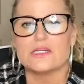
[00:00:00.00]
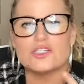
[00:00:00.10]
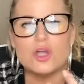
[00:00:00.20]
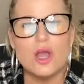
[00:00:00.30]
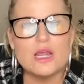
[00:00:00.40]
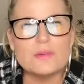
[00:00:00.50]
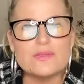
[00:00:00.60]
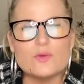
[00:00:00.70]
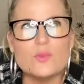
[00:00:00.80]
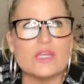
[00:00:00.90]
Talk about
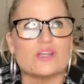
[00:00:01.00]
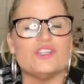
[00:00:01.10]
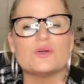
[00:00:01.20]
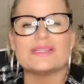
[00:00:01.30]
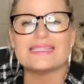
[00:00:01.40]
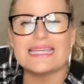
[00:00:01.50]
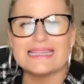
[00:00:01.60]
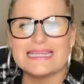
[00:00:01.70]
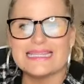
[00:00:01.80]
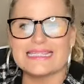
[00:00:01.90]
the weekend. You can say
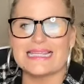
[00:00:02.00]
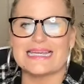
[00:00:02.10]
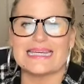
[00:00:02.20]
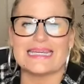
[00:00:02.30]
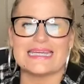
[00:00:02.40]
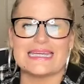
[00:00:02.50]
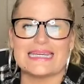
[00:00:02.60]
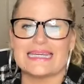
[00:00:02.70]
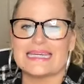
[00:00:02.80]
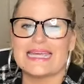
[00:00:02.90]
things
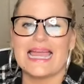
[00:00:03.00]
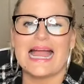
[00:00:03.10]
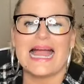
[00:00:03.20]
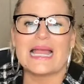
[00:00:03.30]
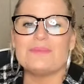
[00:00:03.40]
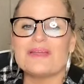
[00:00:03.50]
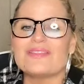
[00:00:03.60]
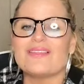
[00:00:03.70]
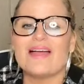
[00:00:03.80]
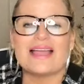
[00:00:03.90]
like, I bet the
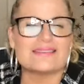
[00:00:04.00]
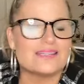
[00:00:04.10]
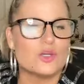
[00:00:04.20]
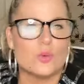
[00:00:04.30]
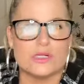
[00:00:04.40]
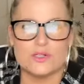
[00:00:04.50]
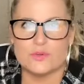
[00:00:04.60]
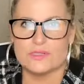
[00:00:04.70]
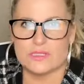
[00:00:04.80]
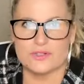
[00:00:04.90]
last thing you want to do
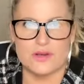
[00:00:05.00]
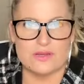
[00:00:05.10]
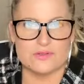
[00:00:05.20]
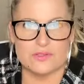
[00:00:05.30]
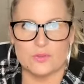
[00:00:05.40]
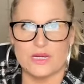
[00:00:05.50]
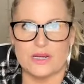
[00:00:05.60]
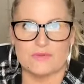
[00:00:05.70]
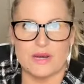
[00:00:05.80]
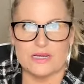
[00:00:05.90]
is clean your house on the
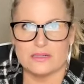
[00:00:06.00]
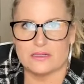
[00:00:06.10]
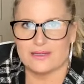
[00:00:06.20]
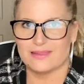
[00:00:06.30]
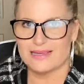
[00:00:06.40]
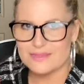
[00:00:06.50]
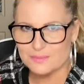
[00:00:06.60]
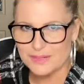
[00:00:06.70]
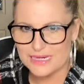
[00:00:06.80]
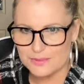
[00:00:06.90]
weekend, right? That's a
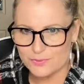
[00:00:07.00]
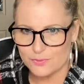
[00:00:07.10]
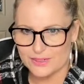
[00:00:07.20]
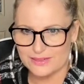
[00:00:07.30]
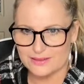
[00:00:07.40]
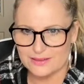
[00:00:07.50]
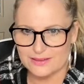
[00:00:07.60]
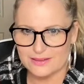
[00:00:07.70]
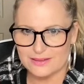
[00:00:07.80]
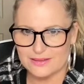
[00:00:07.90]
pain point.
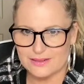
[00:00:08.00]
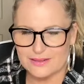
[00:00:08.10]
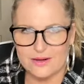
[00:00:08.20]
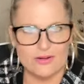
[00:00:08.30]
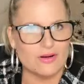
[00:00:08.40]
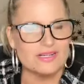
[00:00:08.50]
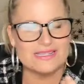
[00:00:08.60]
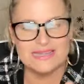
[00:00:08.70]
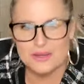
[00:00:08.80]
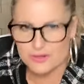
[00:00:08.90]
Or on a
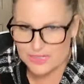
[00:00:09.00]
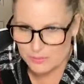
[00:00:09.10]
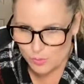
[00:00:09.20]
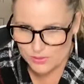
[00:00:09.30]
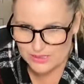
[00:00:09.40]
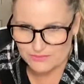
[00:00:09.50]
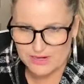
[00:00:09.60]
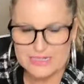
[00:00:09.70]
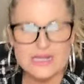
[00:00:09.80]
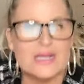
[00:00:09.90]
Saturday morning,
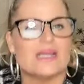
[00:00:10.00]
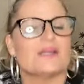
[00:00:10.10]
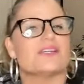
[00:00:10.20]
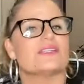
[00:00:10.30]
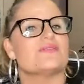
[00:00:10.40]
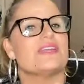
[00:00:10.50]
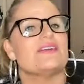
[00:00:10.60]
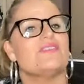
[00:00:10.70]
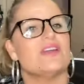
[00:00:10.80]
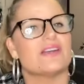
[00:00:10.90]
right? Because if they
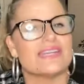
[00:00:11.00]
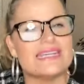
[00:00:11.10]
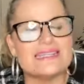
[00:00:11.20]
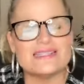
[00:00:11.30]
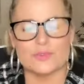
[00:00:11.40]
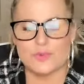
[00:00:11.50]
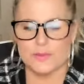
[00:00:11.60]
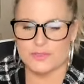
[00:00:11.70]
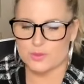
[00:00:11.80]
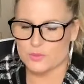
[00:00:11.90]
have young kids, they're
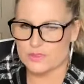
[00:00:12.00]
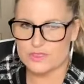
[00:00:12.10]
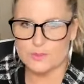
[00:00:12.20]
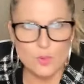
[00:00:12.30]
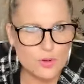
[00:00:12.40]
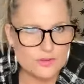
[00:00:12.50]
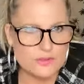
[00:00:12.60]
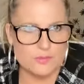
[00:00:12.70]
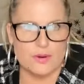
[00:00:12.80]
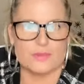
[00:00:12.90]
probably doing sports,
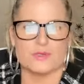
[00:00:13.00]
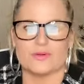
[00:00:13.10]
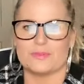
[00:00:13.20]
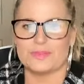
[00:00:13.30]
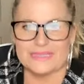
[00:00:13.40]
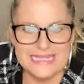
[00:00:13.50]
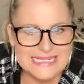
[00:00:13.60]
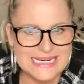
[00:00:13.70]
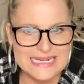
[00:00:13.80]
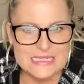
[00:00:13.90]
they're probably doing play
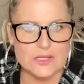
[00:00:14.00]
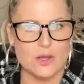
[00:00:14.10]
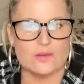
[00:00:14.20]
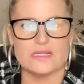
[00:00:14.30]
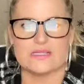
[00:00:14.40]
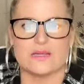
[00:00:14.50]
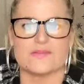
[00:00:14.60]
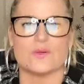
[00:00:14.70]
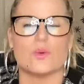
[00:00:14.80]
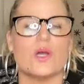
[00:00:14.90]
dates, all that stuff.
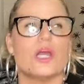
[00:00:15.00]
So